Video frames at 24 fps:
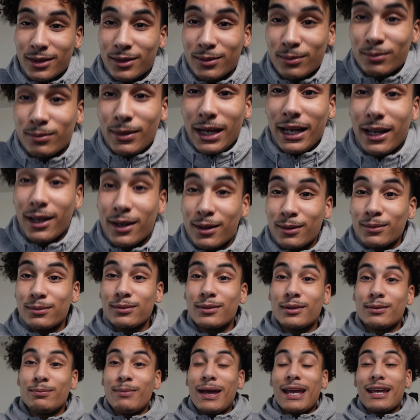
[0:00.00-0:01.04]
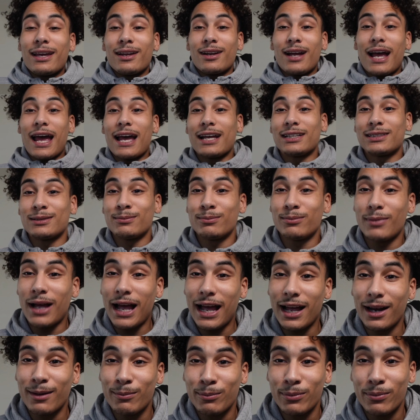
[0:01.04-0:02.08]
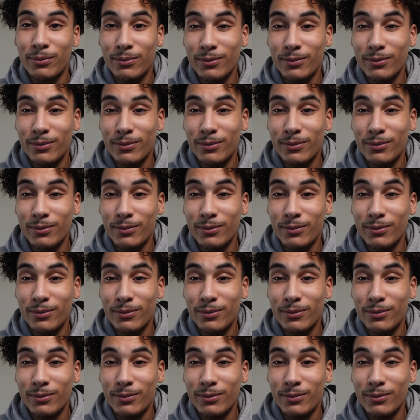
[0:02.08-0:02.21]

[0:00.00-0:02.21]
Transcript: Making making. I had some. I had a,